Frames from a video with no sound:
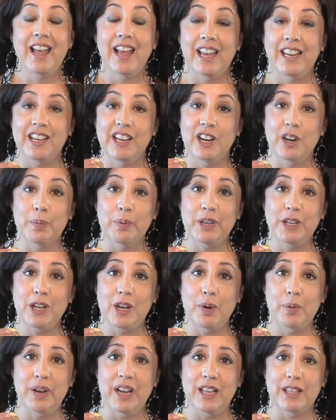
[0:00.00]
And here we
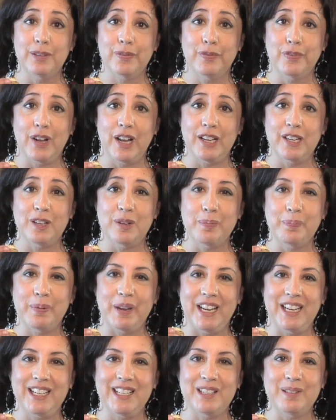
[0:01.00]
go. We have the final
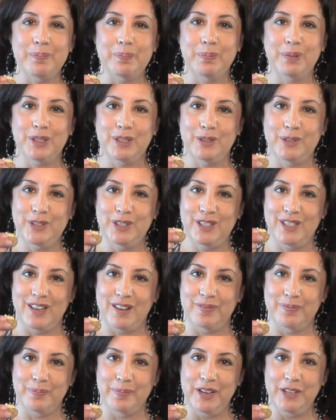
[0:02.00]
bacon and blue
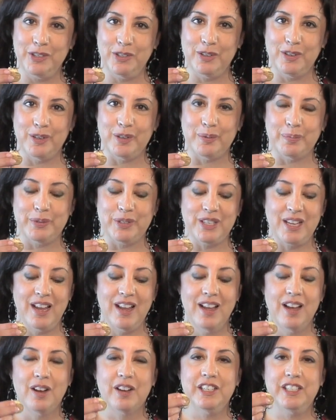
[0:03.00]
stuffed mushrooms.
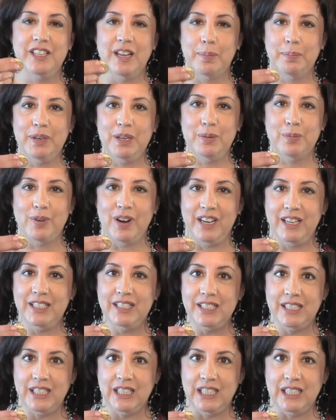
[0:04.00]
Yummy, ready
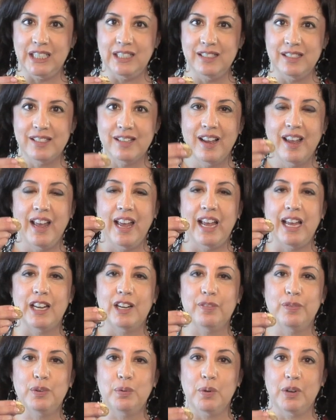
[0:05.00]
to eat. And
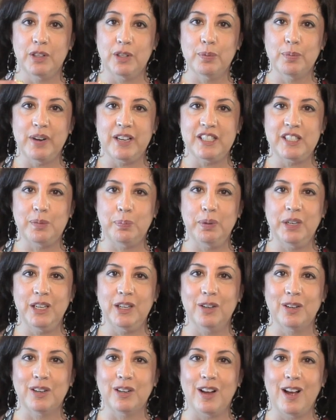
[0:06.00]
if you want the recipe,
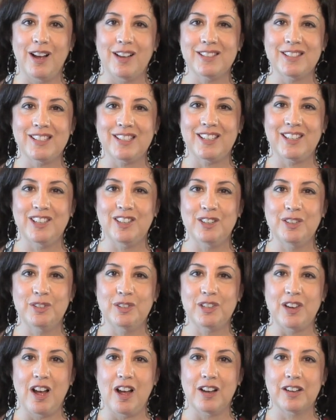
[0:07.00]
go to
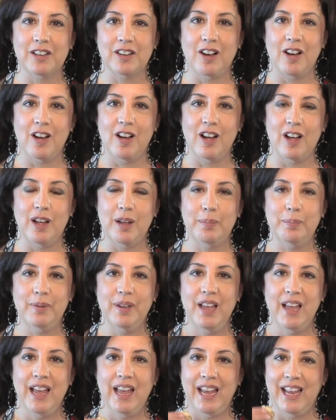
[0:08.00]
casaq.com
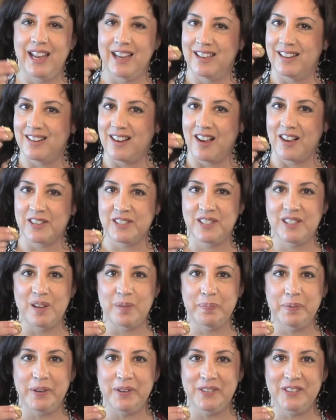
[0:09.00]
and hasta
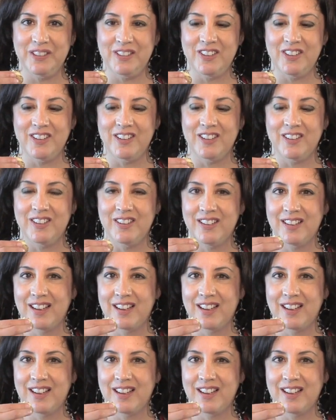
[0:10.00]
pronto.